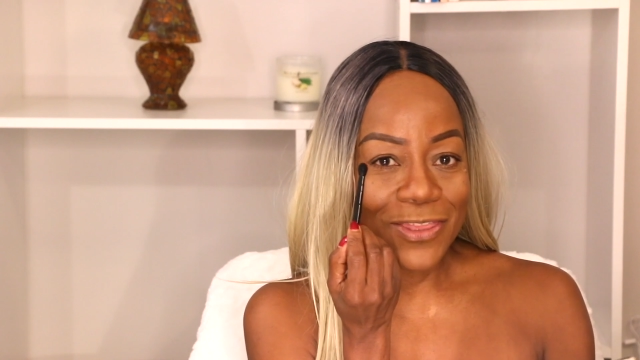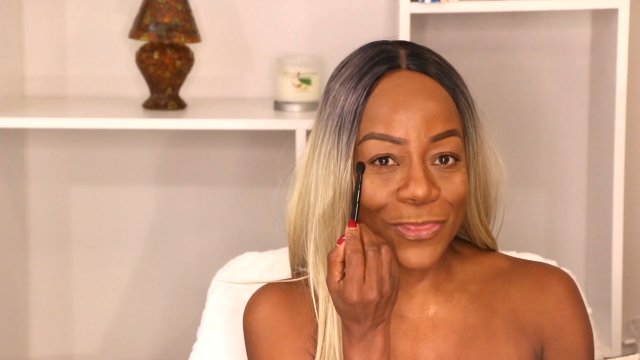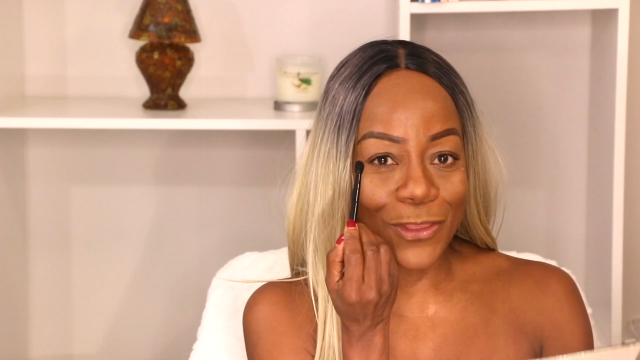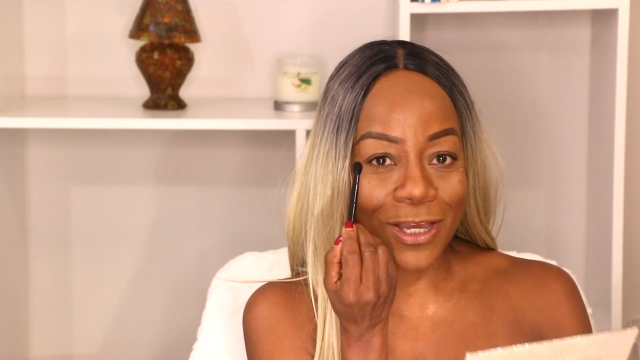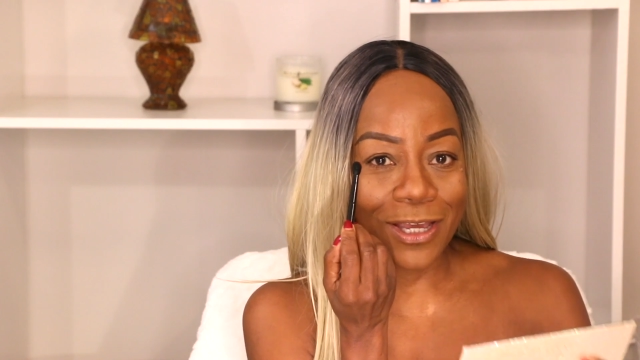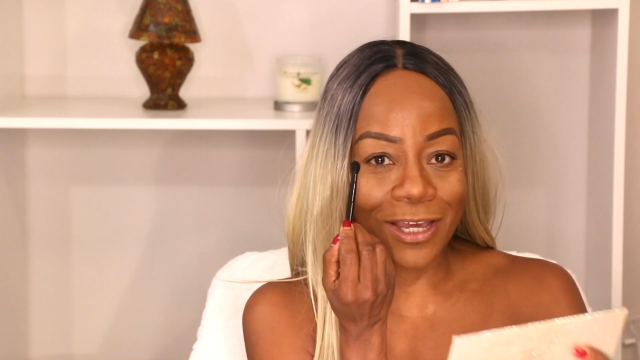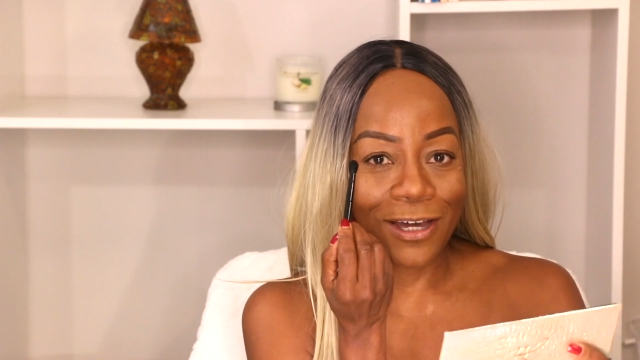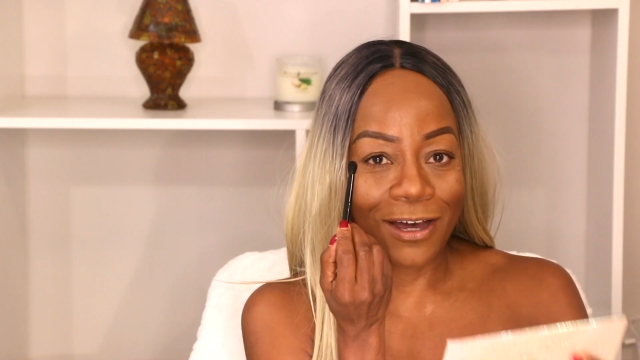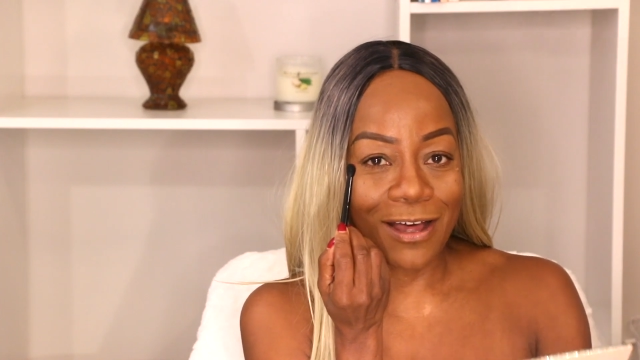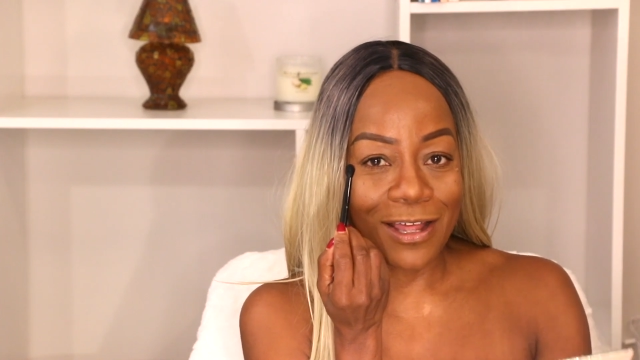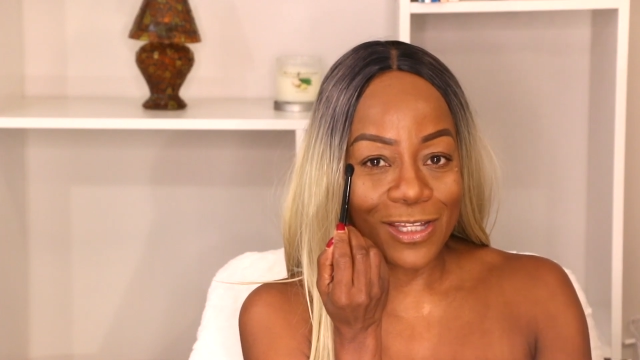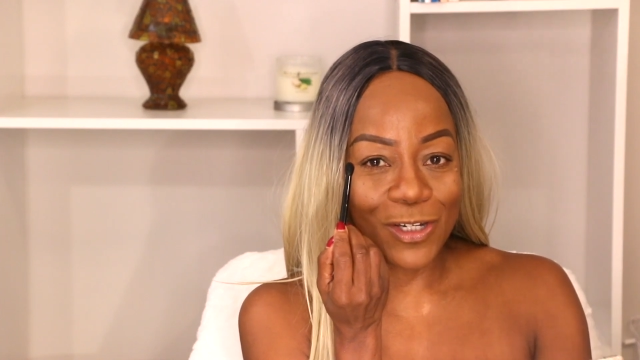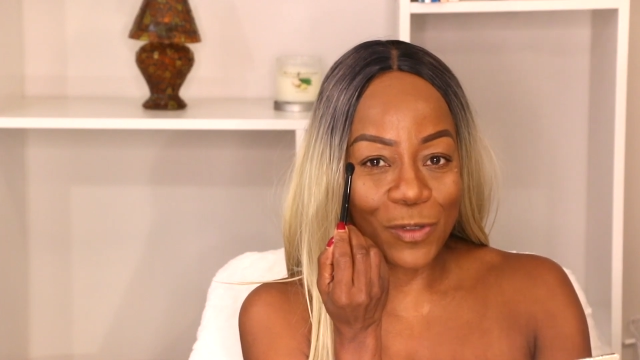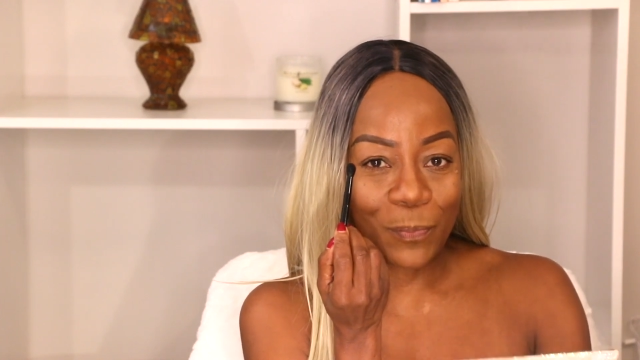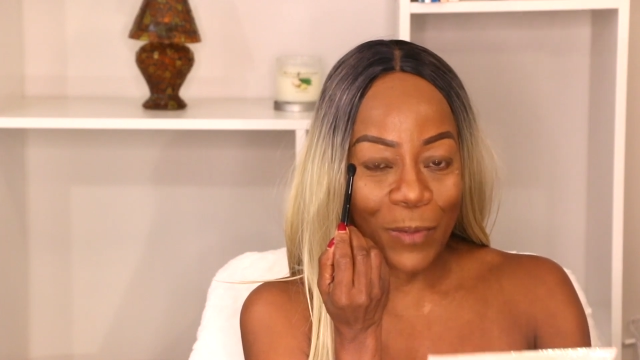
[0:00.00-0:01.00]
the
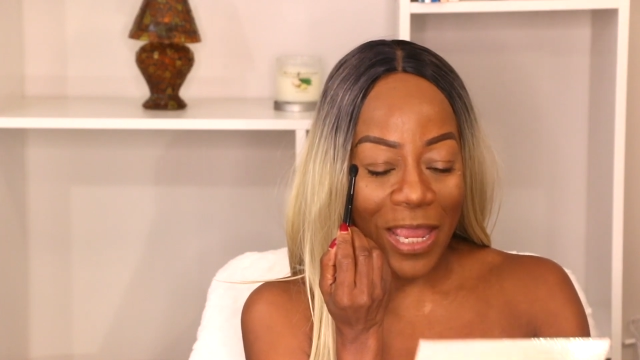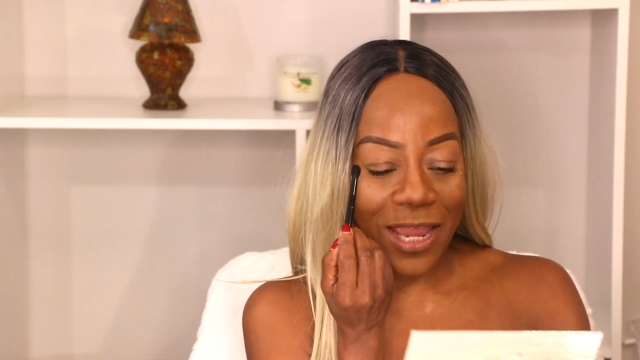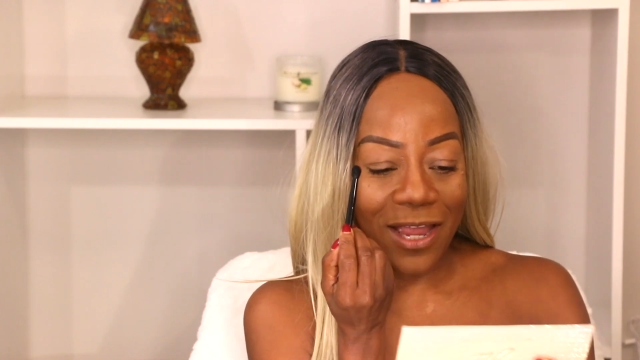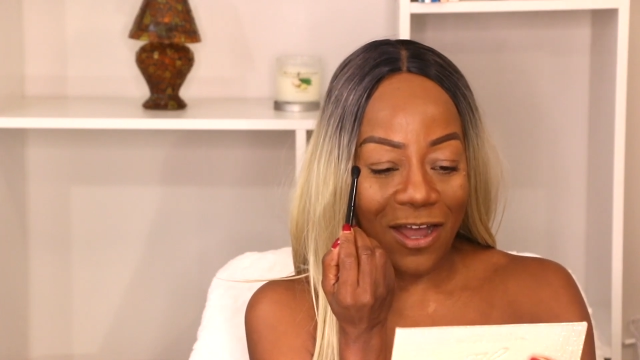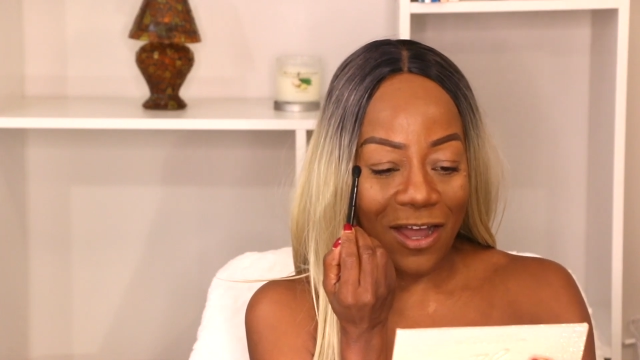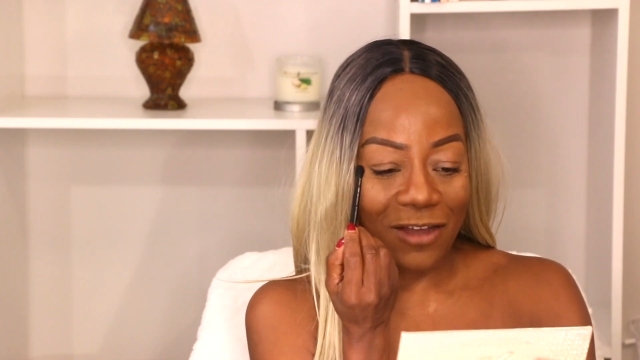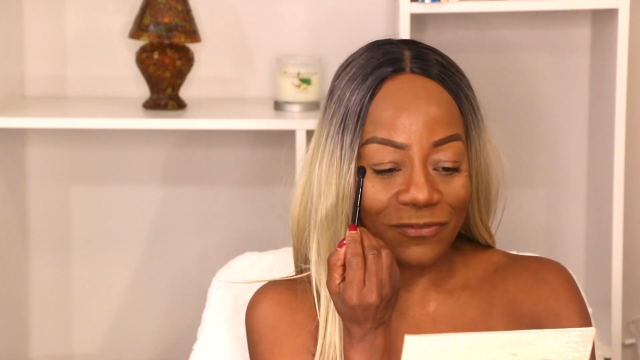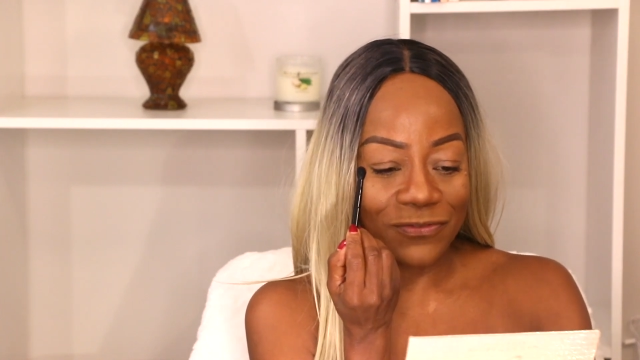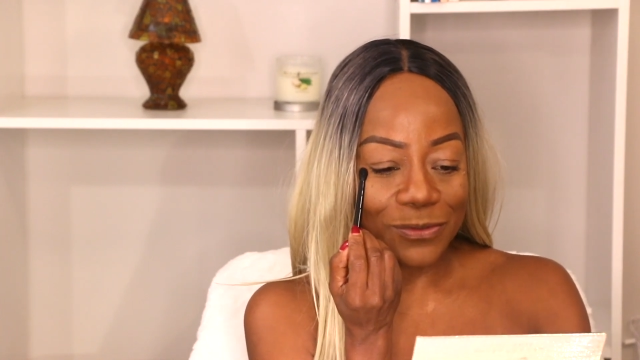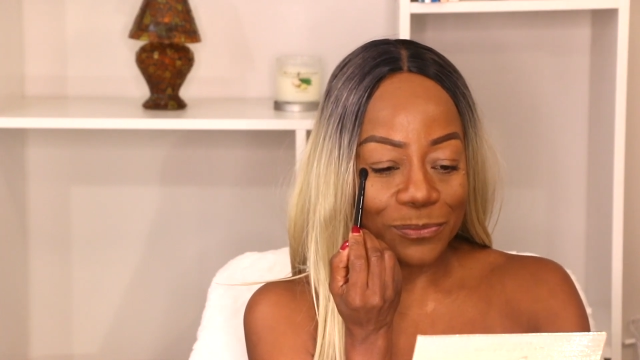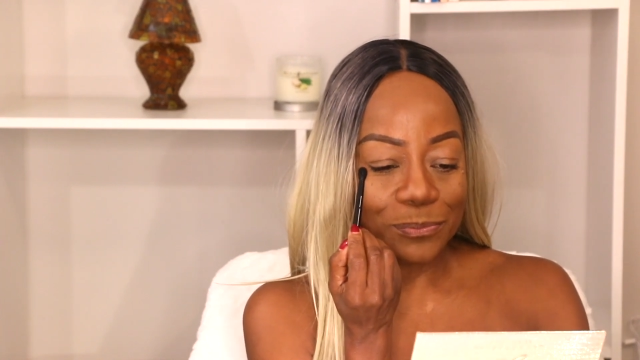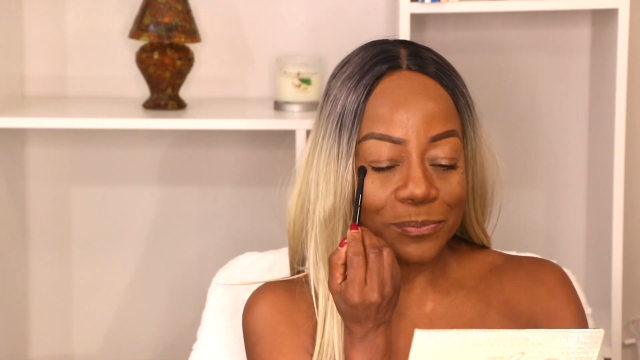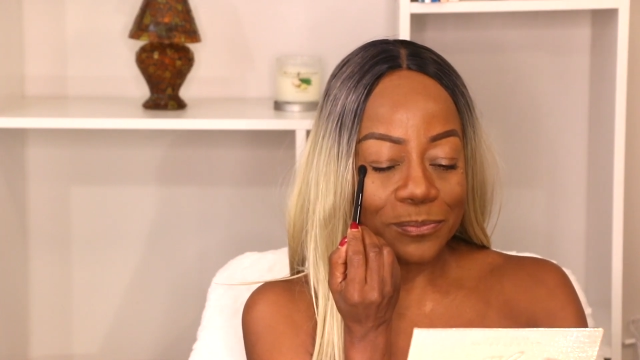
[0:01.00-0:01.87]
color payoff